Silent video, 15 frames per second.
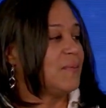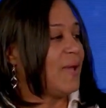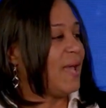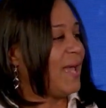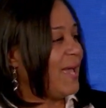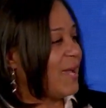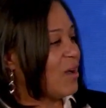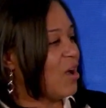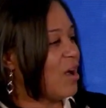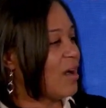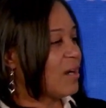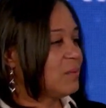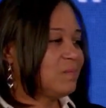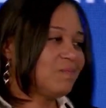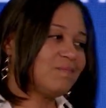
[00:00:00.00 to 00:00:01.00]

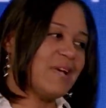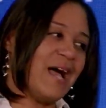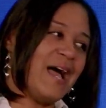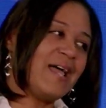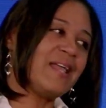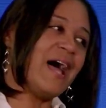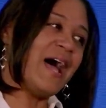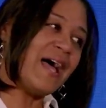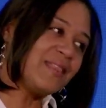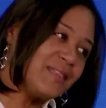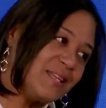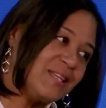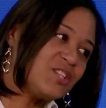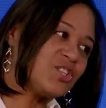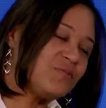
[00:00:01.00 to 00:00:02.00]
Hagar I, I
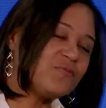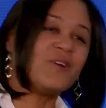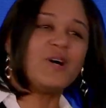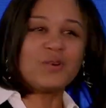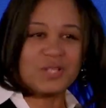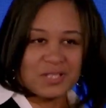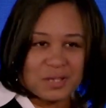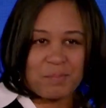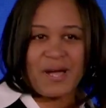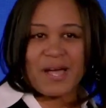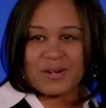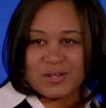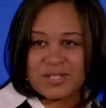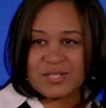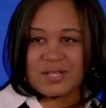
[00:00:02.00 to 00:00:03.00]
think she felt good about
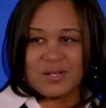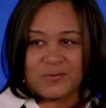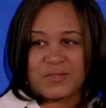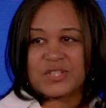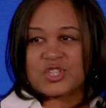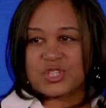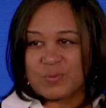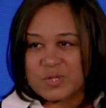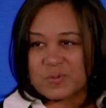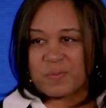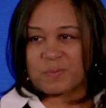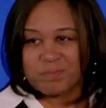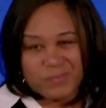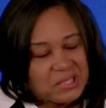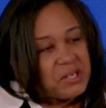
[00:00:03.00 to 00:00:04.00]
herself because she was,
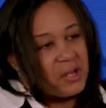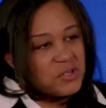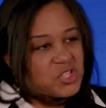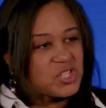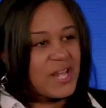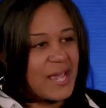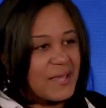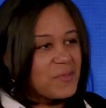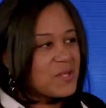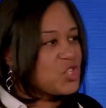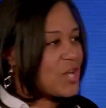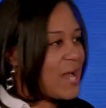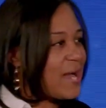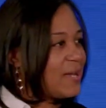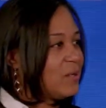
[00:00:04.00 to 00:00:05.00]
you know, she had the
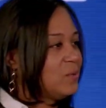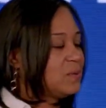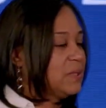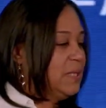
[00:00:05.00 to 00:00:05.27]
child.